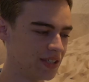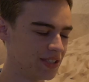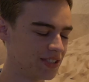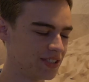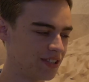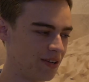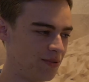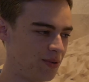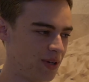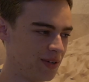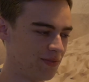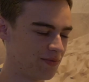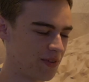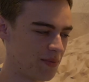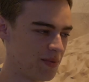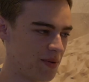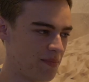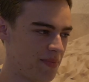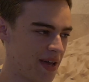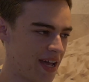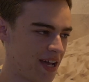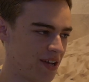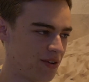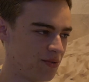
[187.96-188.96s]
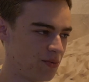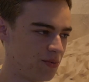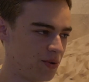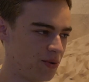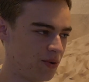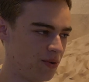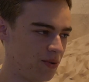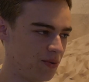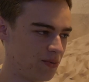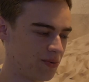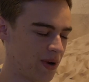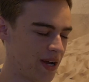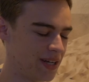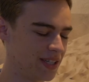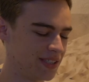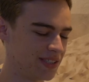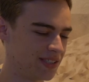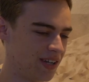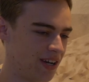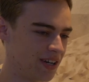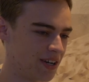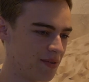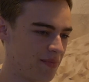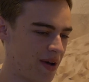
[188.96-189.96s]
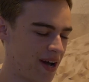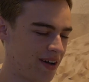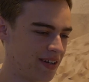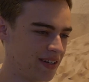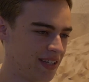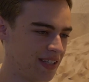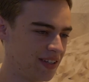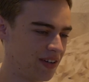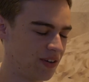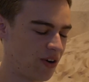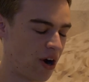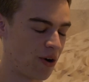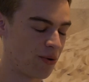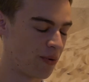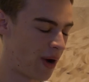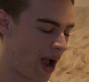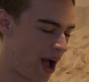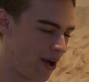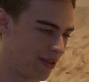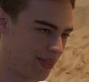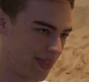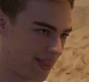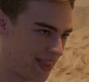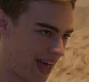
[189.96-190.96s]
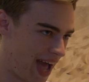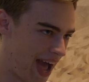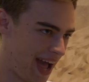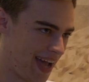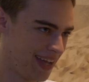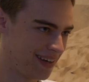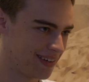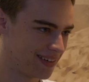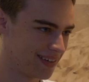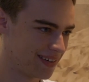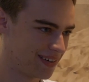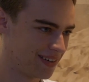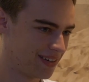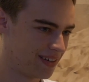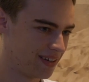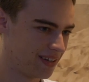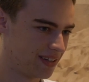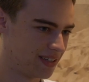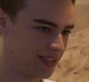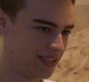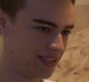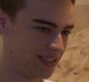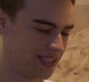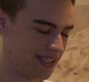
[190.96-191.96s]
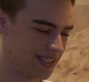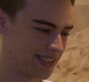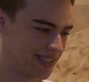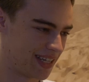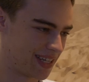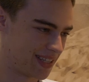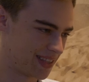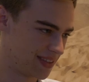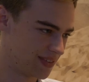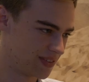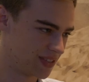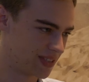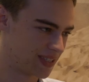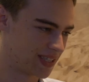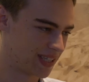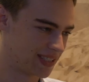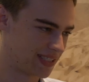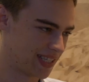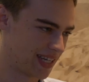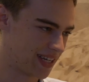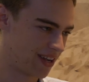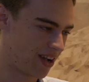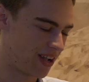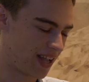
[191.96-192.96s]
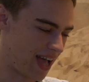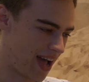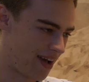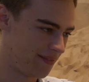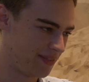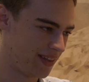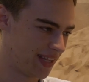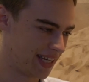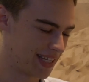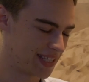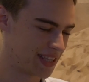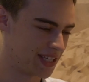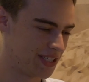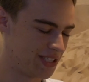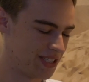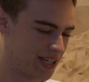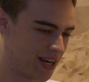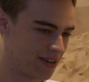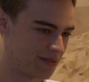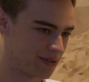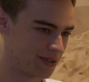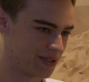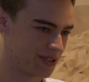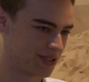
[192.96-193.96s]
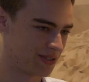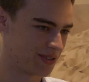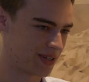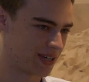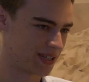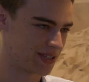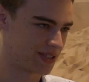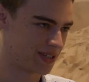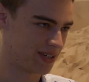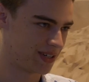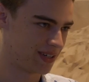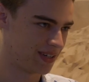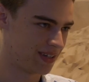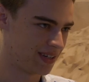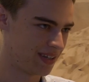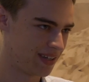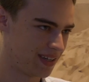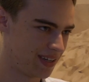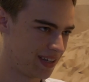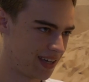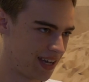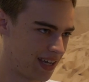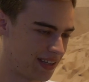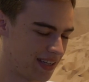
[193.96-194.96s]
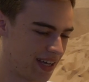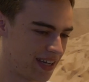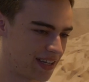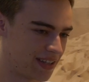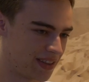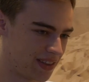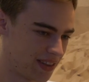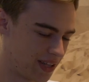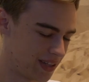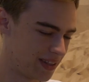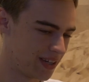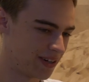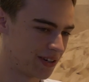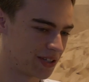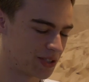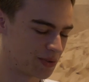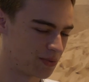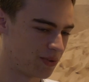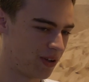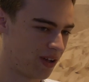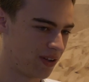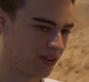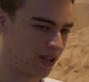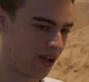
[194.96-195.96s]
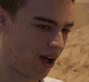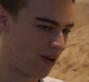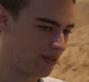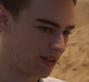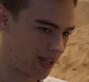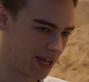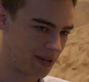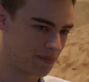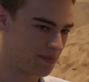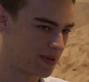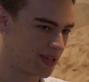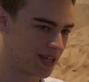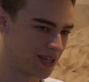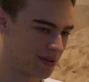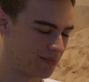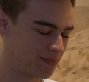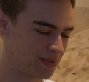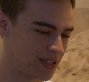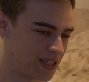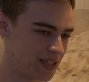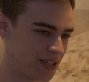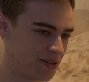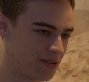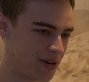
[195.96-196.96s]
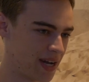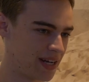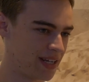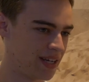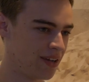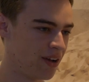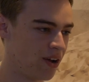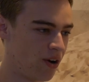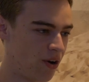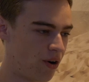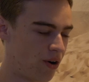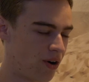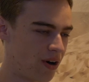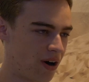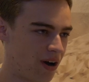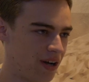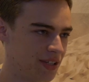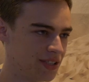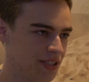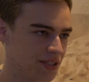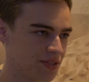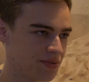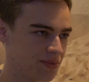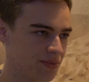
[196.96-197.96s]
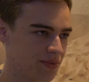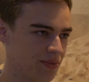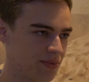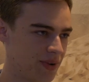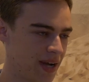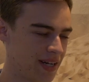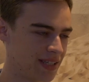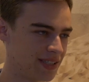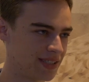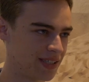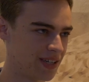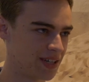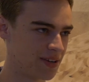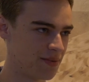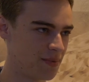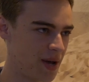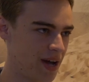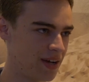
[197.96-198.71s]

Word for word: someone from the band will write a song about it around that just like because like I'll have like the general structure and like the lyrics will like be completely ready or I'll just write a song